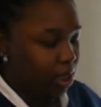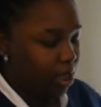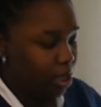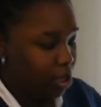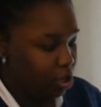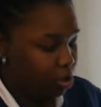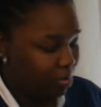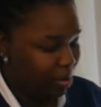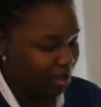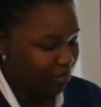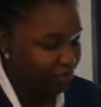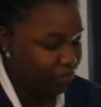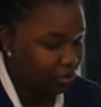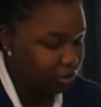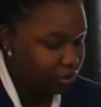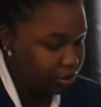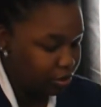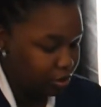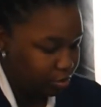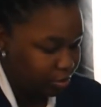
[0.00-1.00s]
You may feel a
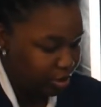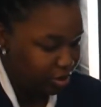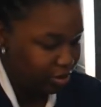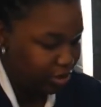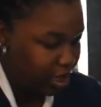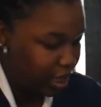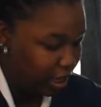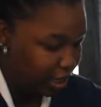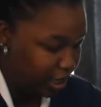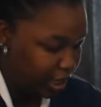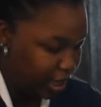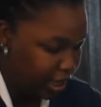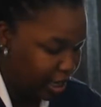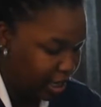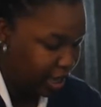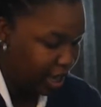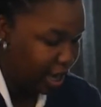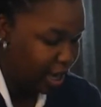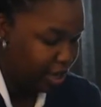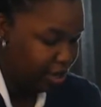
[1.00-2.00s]
little bit of
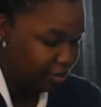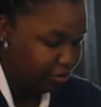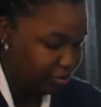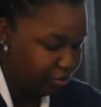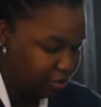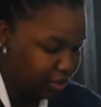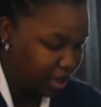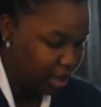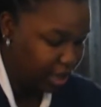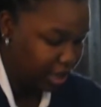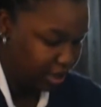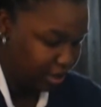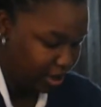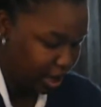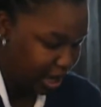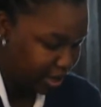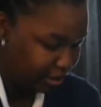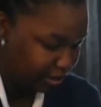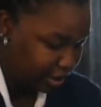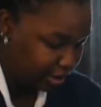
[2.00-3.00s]
tugging at your skin
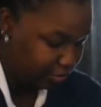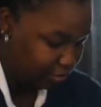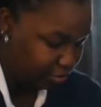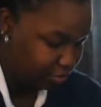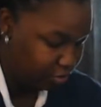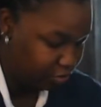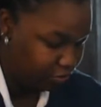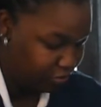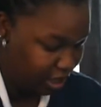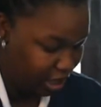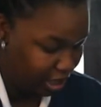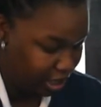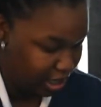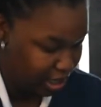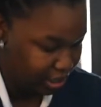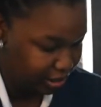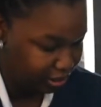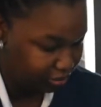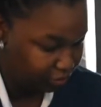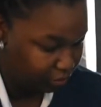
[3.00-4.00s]
as I remove the
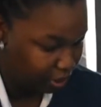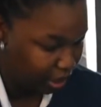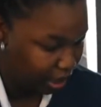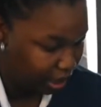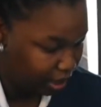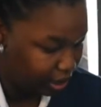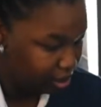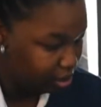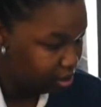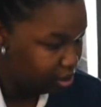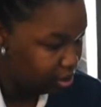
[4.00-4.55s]
adhesive, okay?